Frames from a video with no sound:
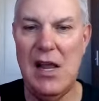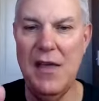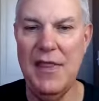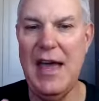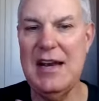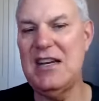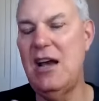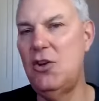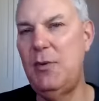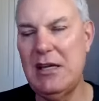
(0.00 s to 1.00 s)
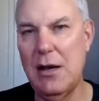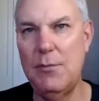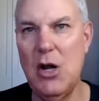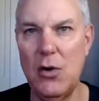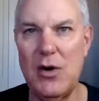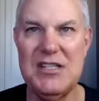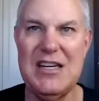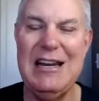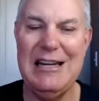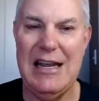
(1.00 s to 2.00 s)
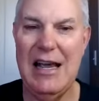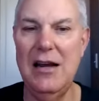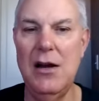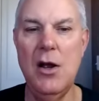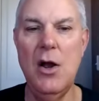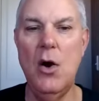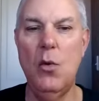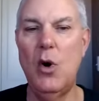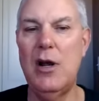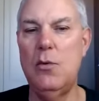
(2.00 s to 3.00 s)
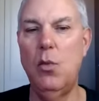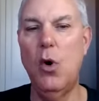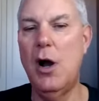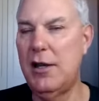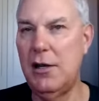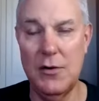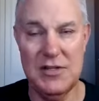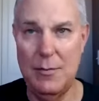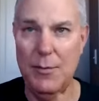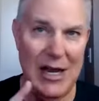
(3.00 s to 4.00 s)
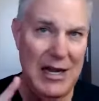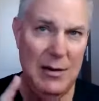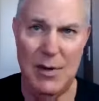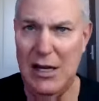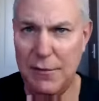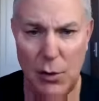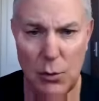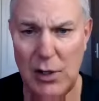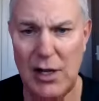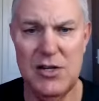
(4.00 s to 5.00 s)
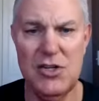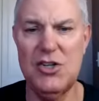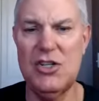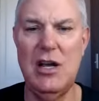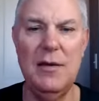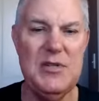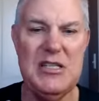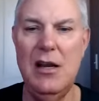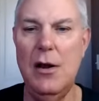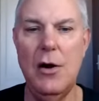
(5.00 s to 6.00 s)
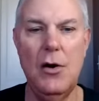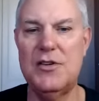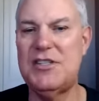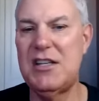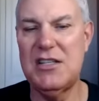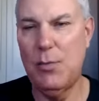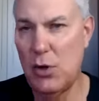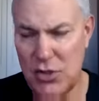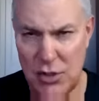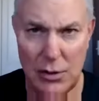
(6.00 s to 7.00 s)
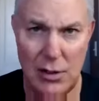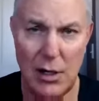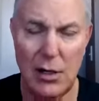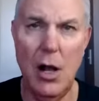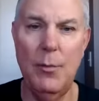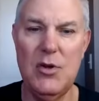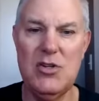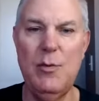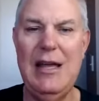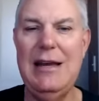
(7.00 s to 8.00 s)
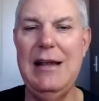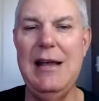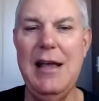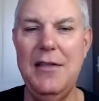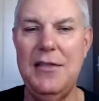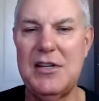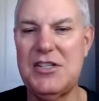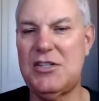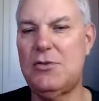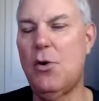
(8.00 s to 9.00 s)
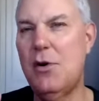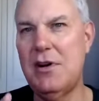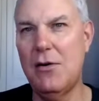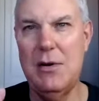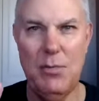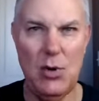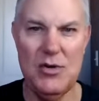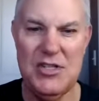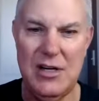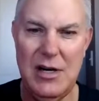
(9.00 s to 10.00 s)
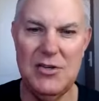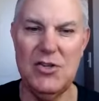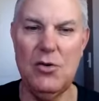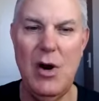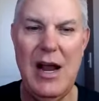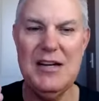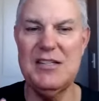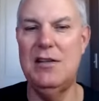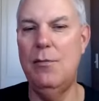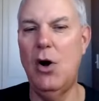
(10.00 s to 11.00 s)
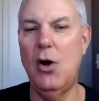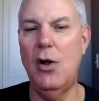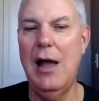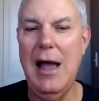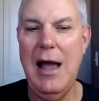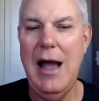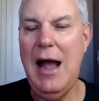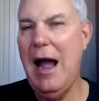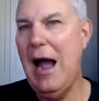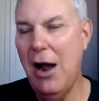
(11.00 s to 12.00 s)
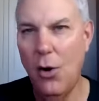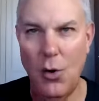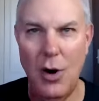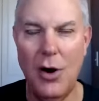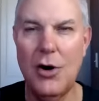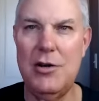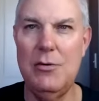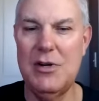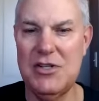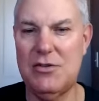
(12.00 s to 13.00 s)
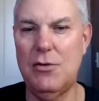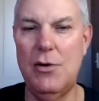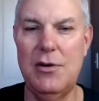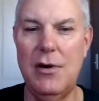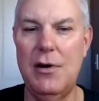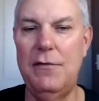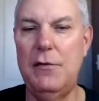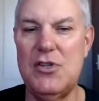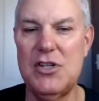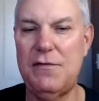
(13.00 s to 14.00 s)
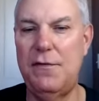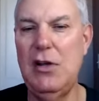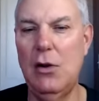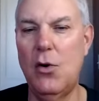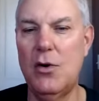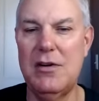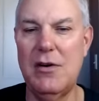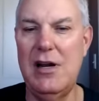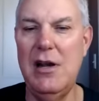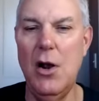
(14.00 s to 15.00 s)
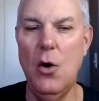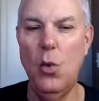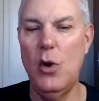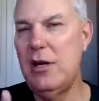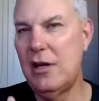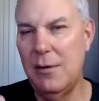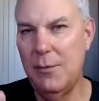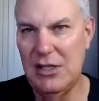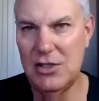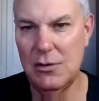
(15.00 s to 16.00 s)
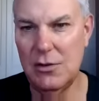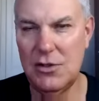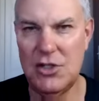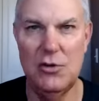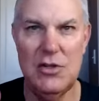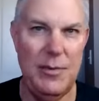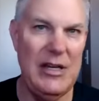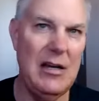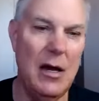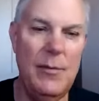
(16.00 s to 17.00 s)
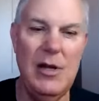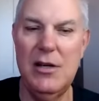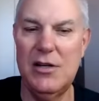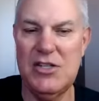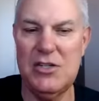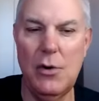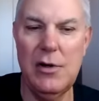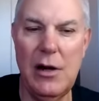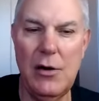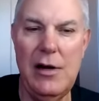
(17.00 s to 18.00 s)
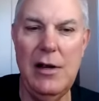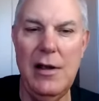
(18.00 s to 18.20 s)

And that is how you become noticed and get what you want. Is it money, meaningful relationships, or a sense of personal accomplishment? The extraordinary person attracts them all. How are you extraordinary? If you just feel ordinary, what are you going to do to become extraordinary?